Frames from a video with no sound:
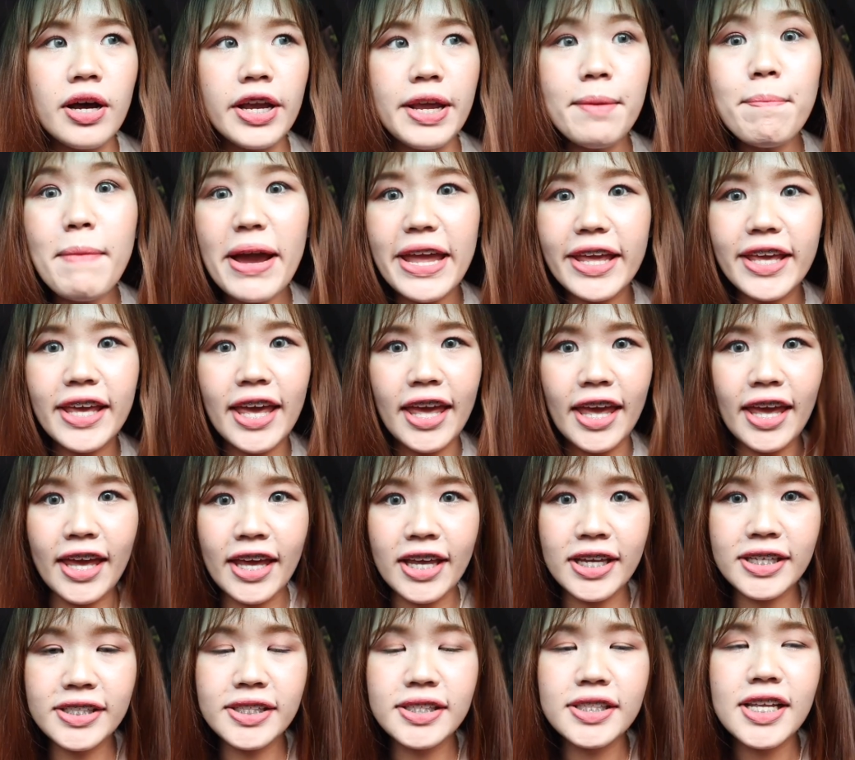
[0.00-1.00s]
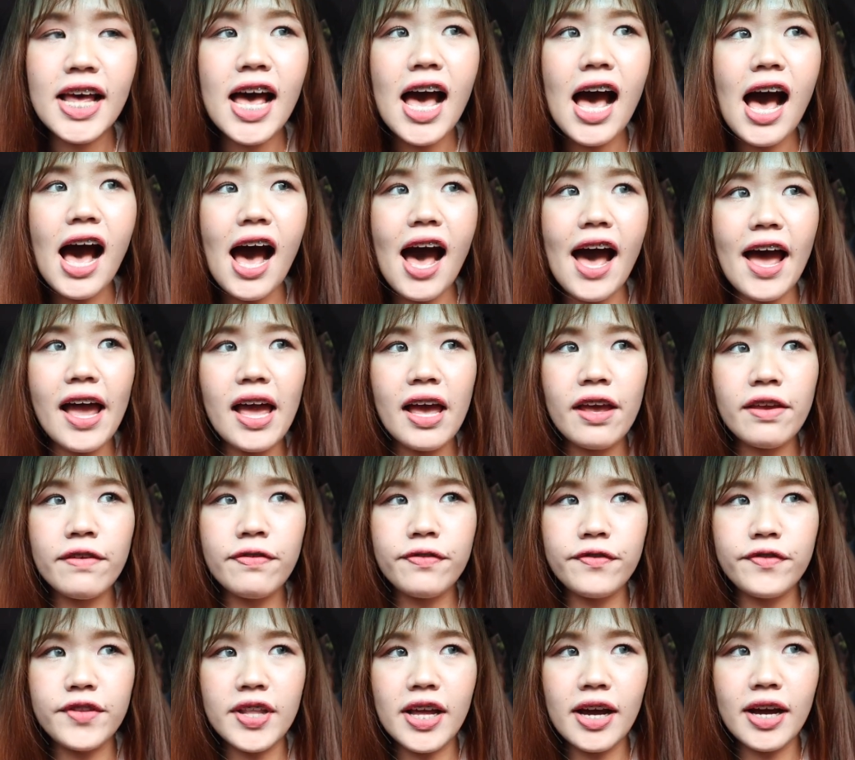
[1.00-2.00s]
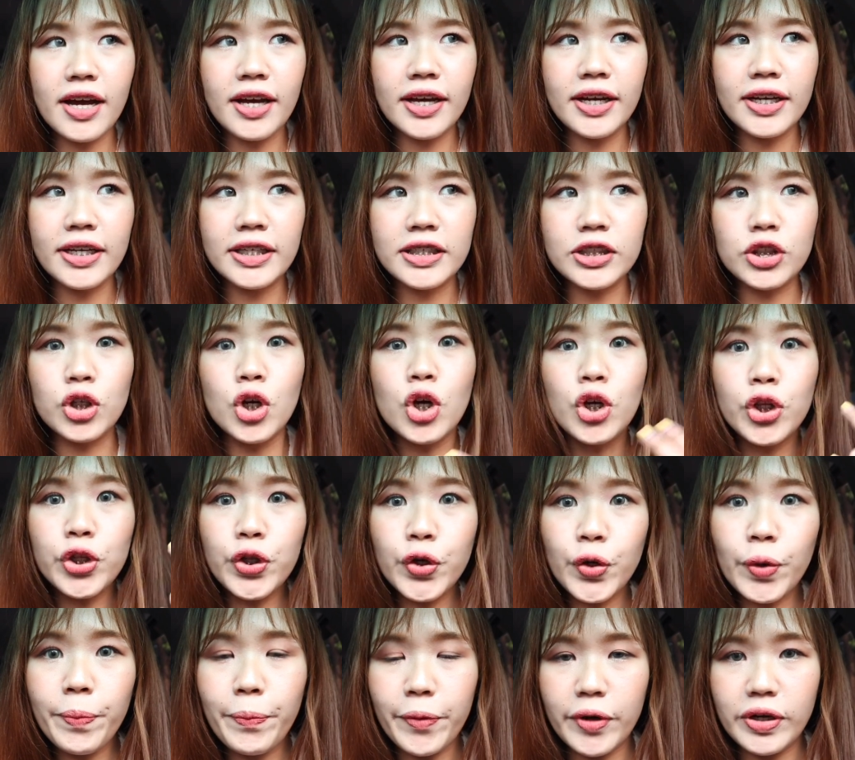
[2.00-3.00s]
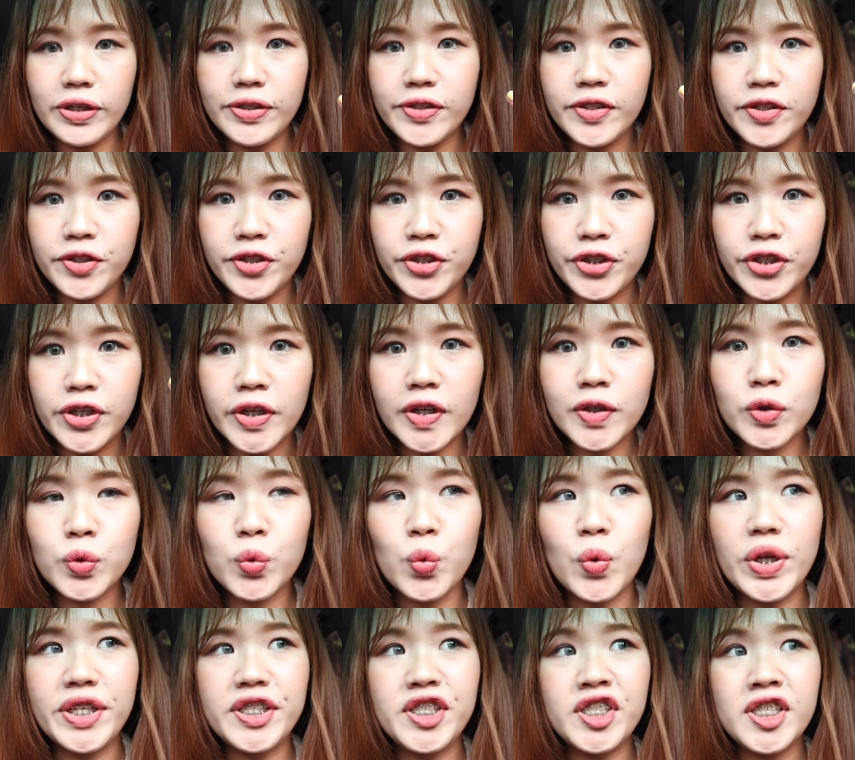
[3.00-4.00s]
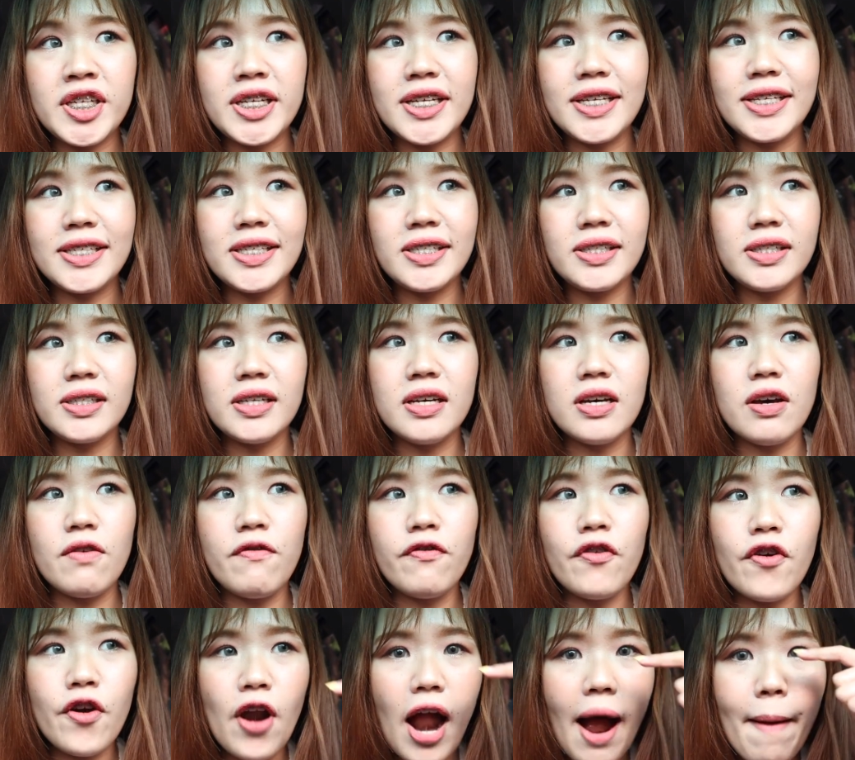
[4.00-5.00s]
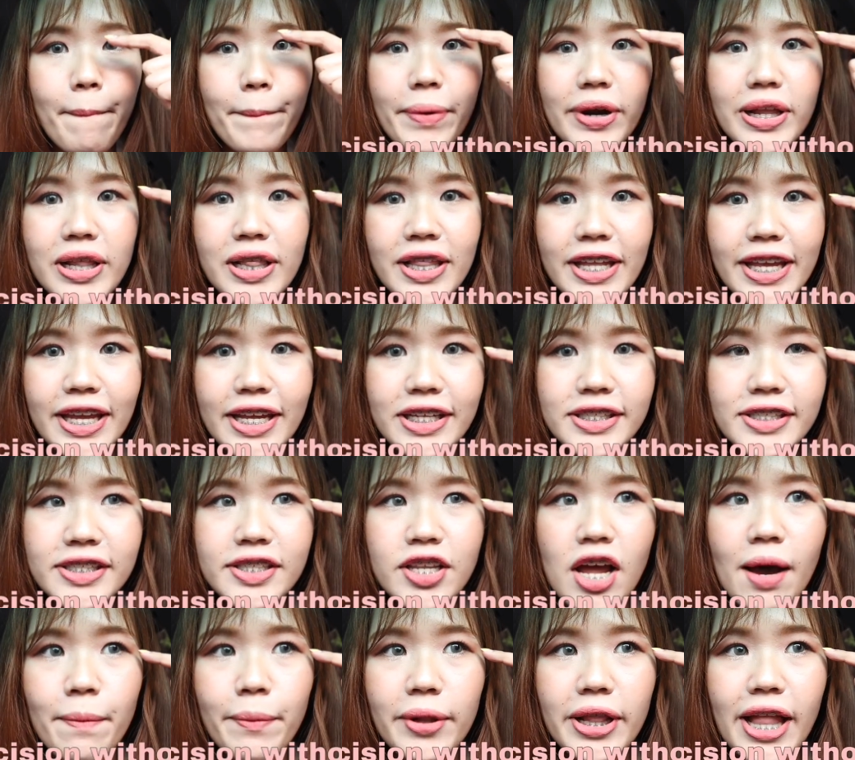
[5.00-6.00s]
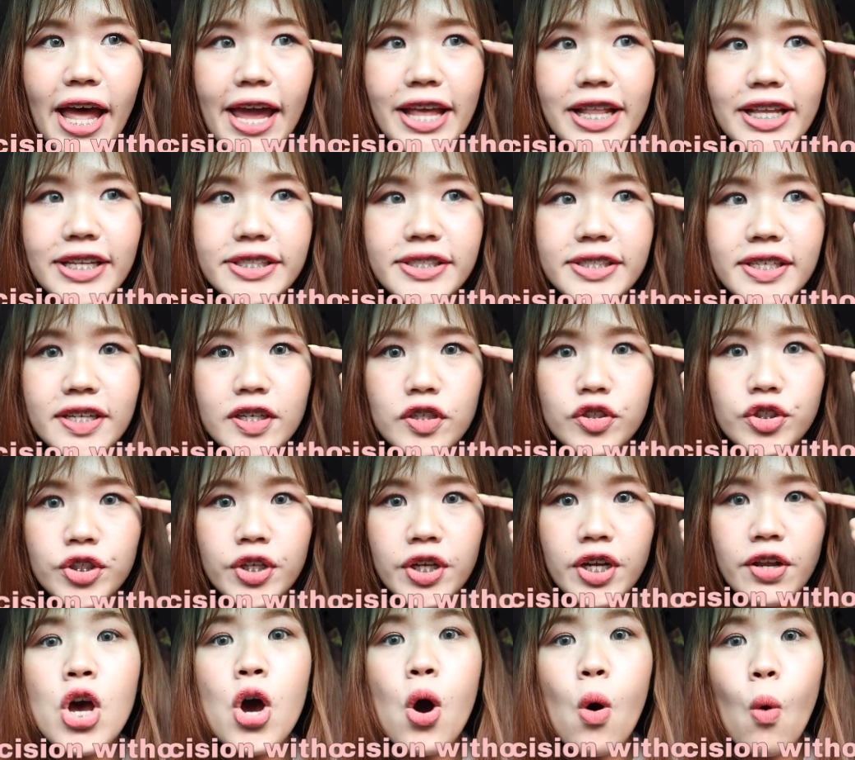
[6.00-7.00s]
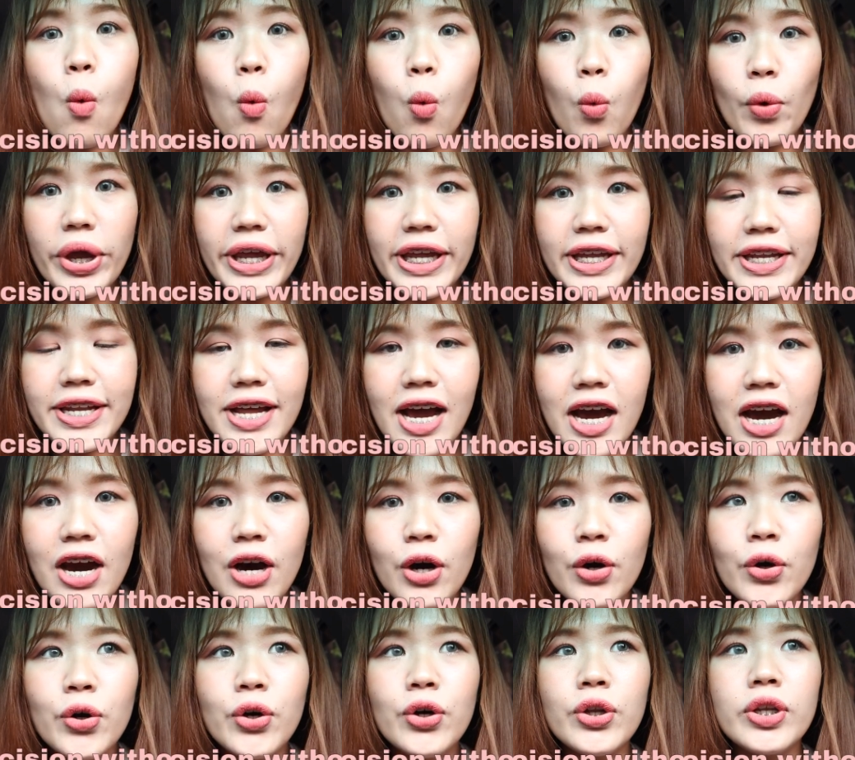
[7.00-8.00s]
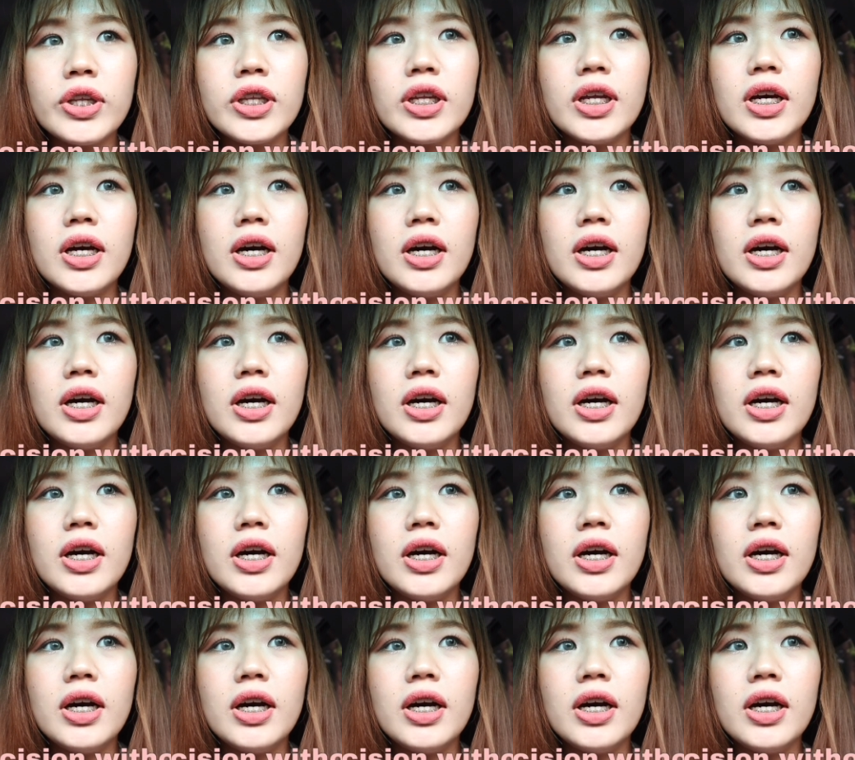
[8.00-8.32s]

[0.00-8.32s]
In my case, I've done 2 procedures, which is for upper lids double eyelid surgery without